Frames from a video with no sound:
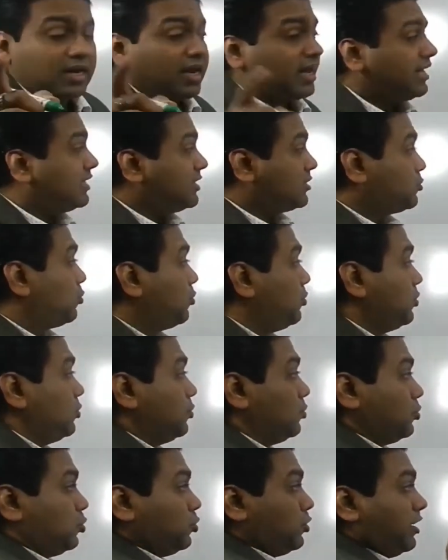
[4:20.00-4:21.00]
I had told you,
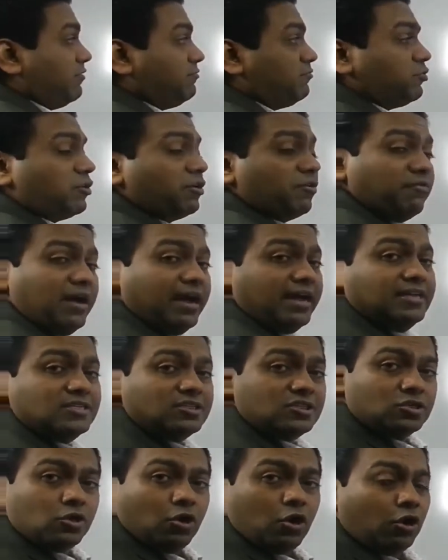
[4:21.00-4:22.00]
you have to
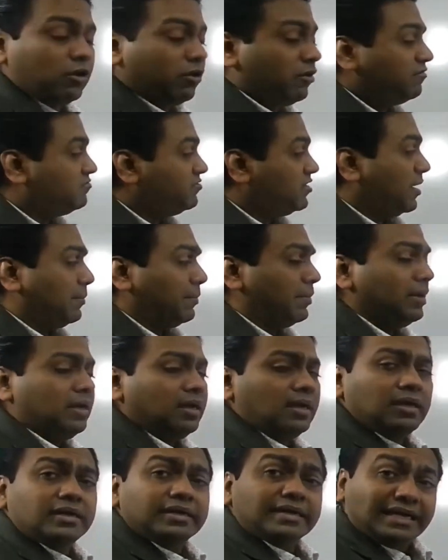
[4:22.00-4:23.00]
revise all of them.
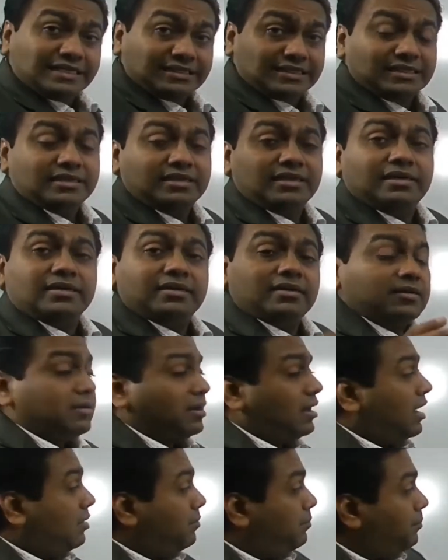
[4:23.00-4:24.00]
Yes.
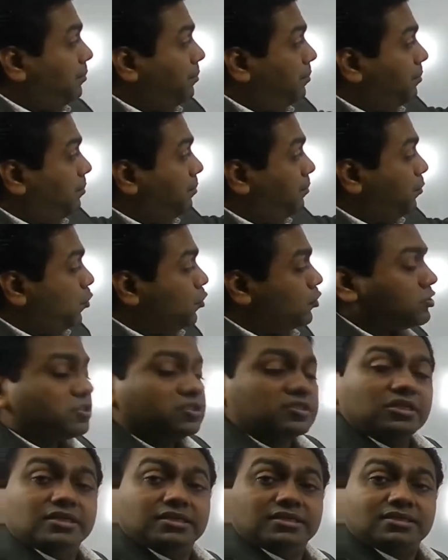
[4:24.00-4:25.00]
Post
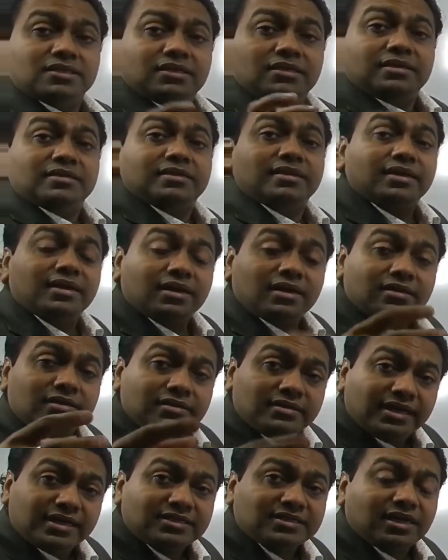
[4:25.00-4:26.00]
this, there are
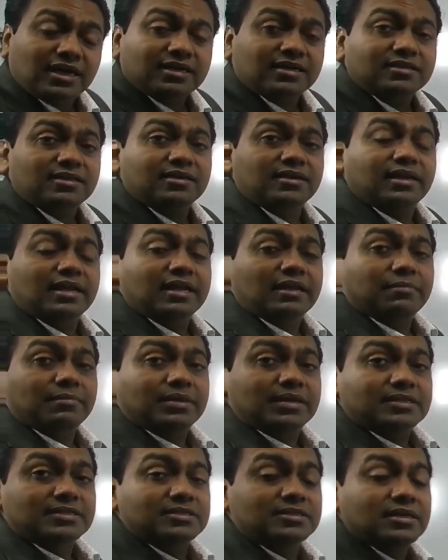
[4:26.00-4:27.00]
yet another
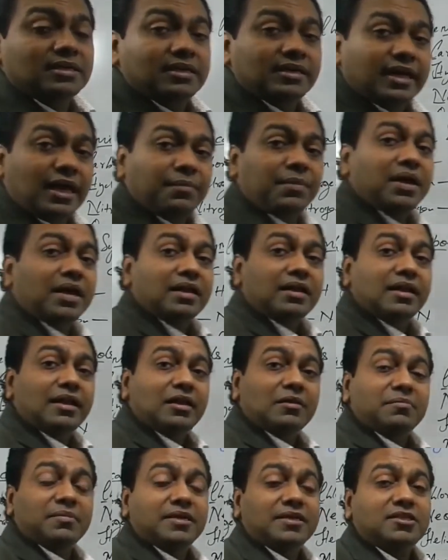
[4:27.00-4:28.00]
elements, chemical
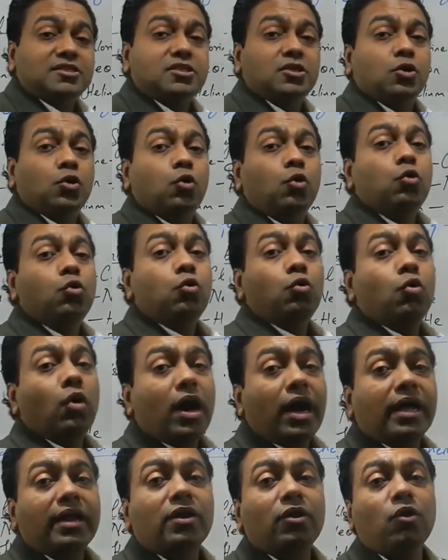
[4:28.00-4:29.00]
elements, who
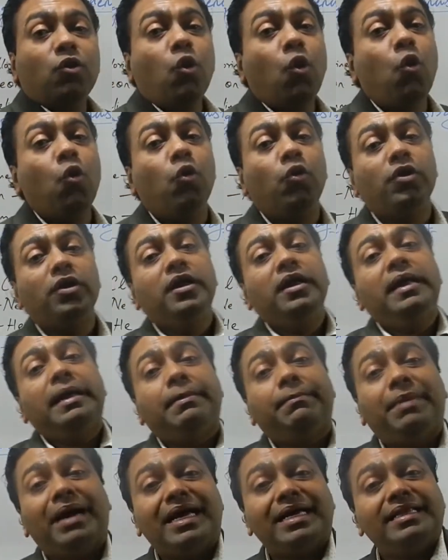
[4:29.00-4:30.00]
are known
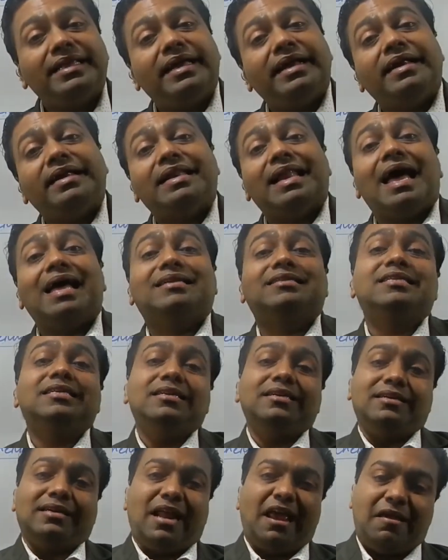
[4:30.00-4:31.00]
by their
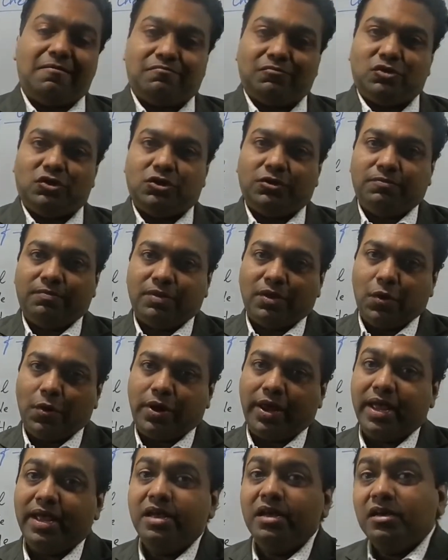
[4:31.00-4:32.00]
Latin names.
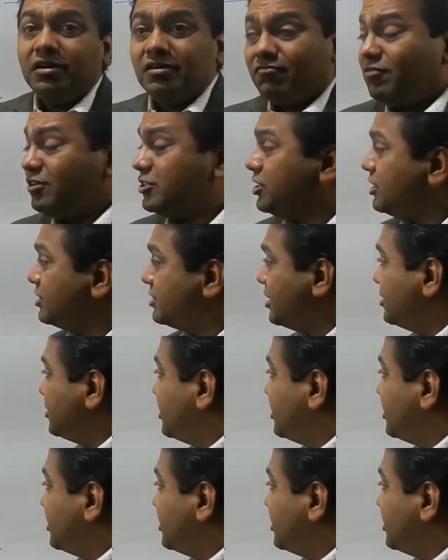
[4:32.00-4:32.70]
Okay, which are such